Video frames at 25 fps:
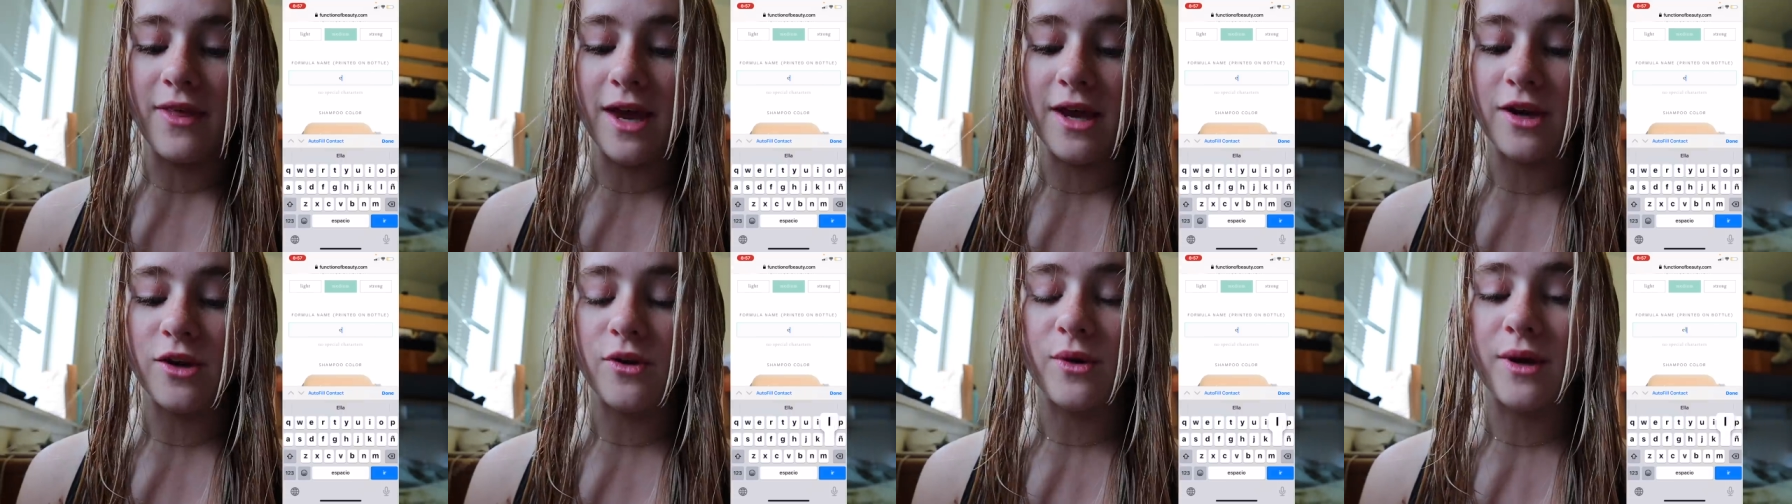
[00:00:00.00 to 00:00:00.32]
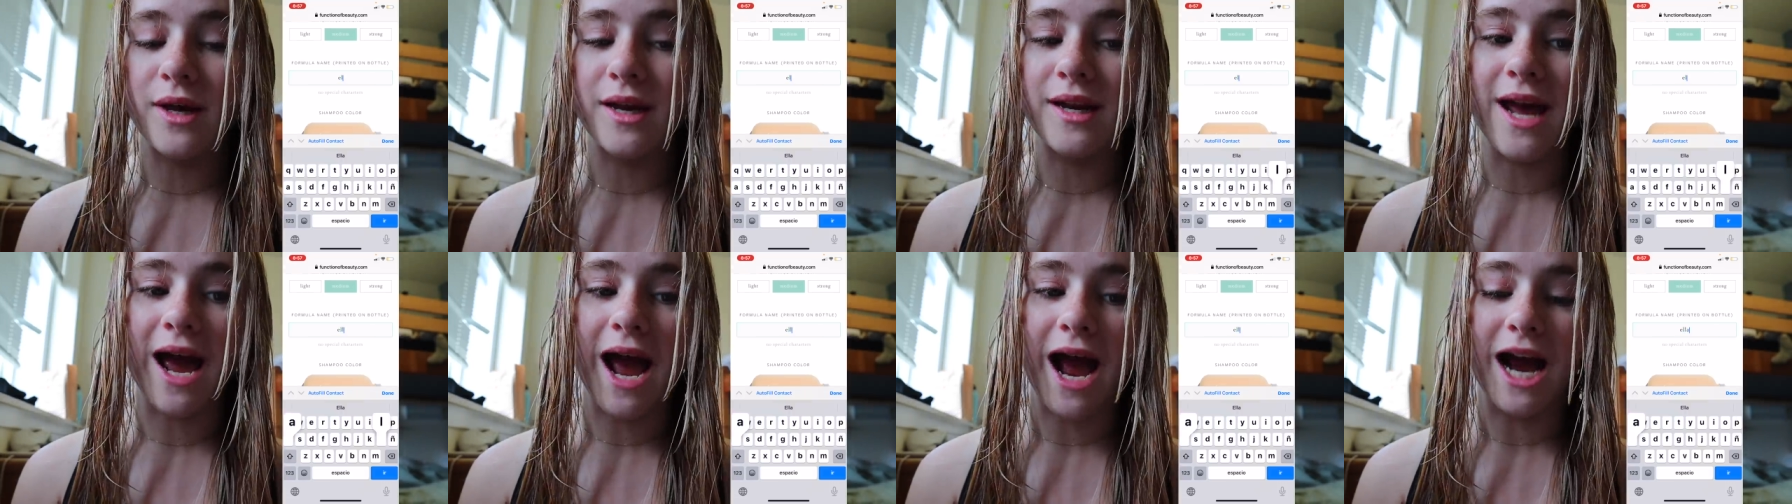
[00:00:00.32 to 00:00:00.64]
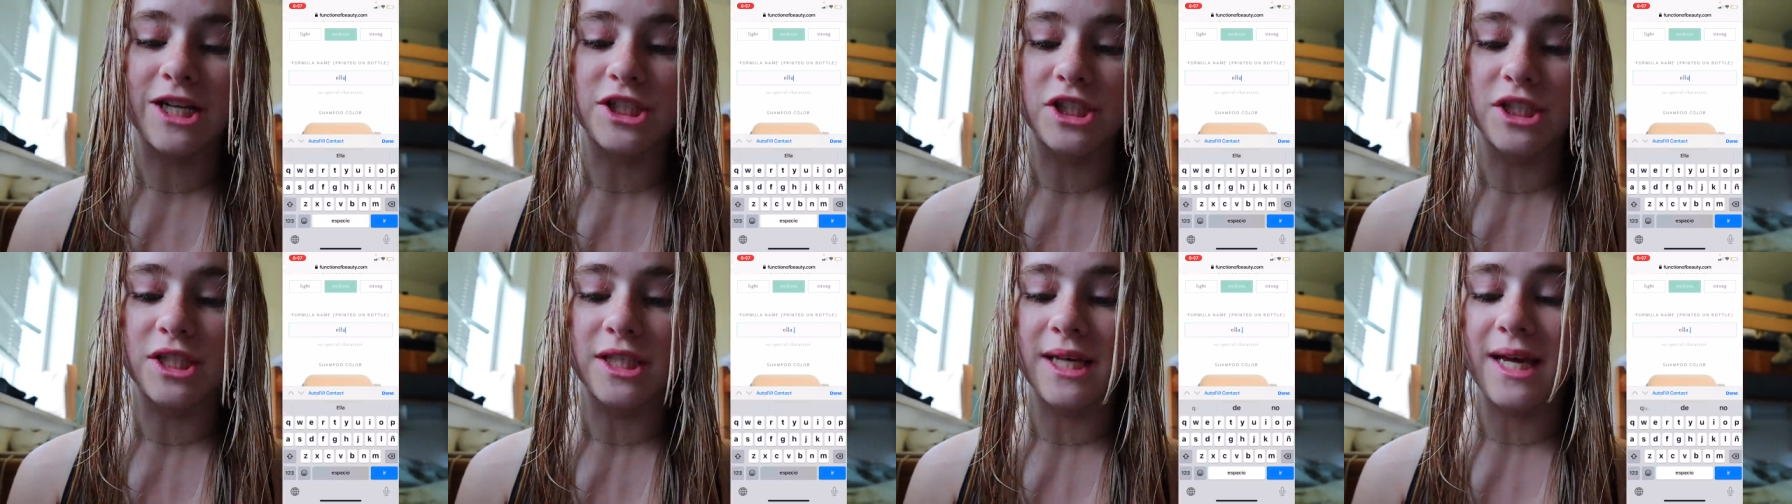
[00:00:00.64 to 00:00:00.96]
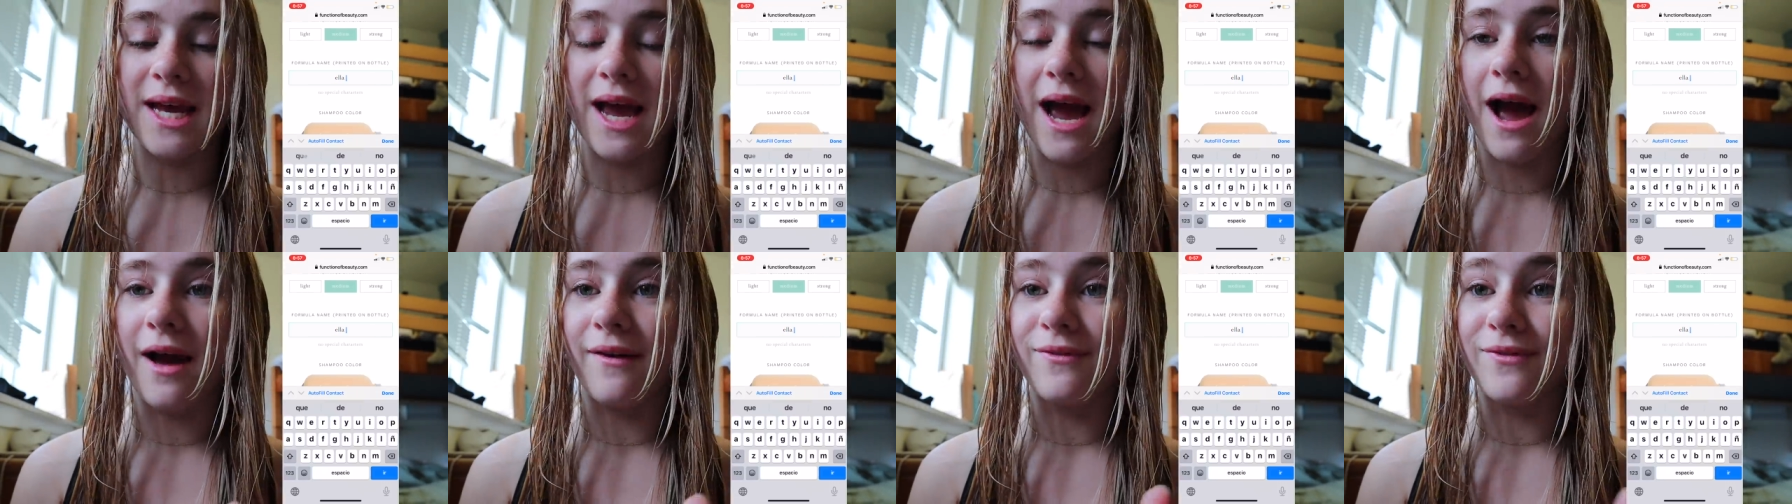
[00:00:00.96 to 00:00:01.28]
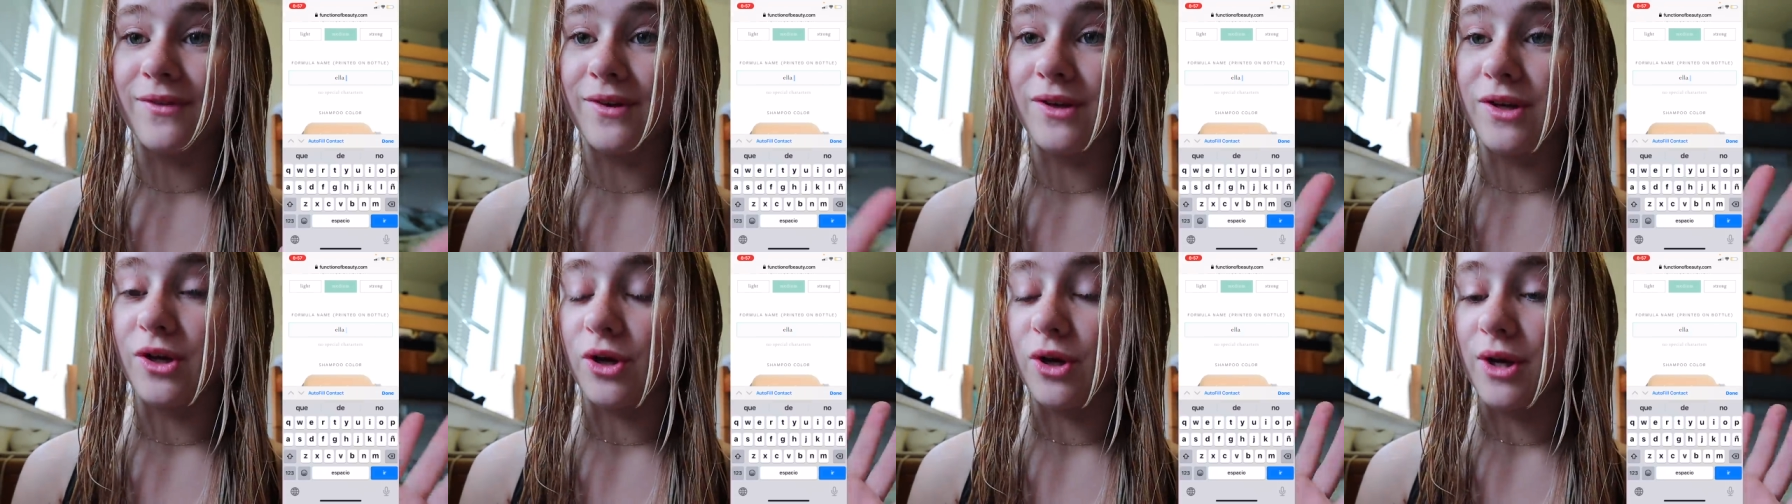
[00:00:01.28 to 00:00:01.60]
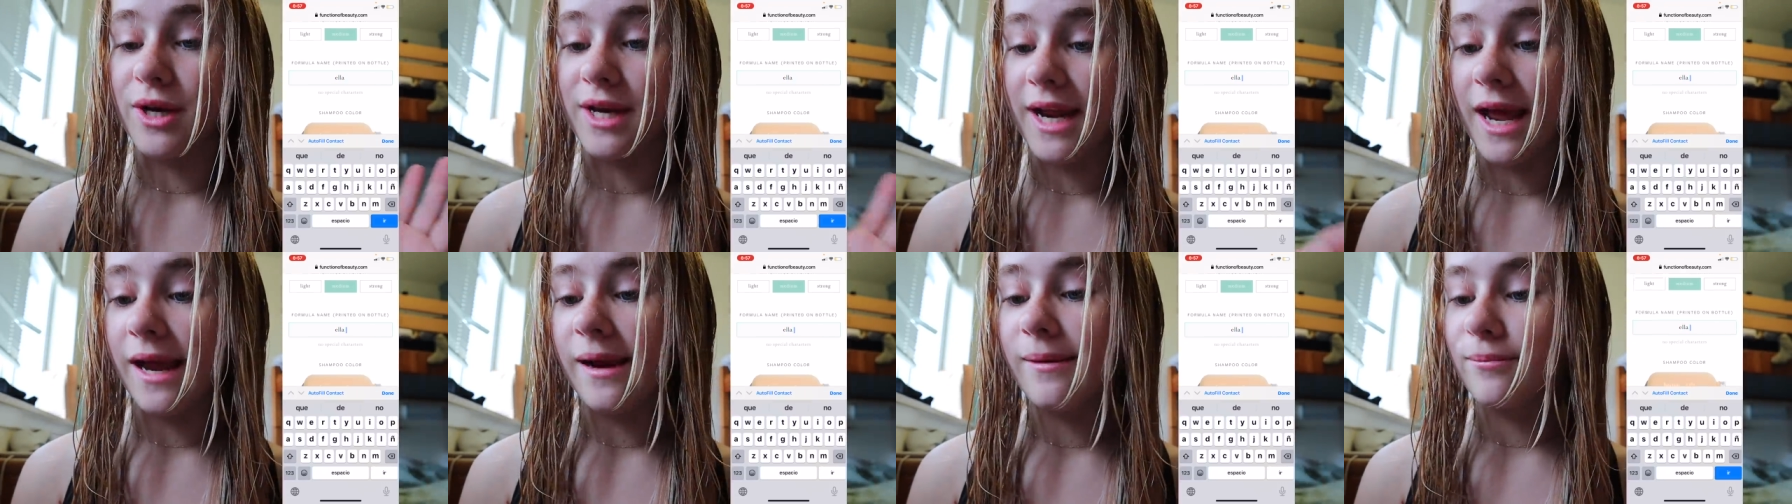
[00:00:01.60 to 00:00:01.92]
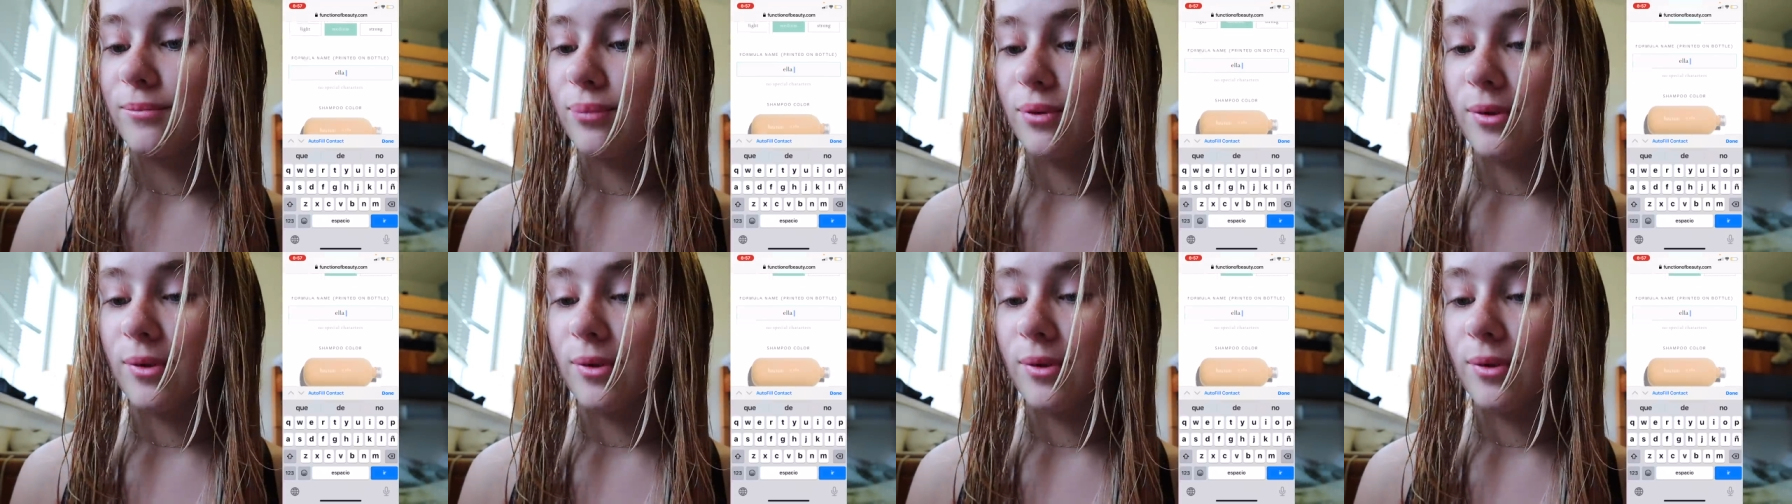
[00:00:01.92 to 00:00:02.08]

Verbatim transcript: then you can actually have your name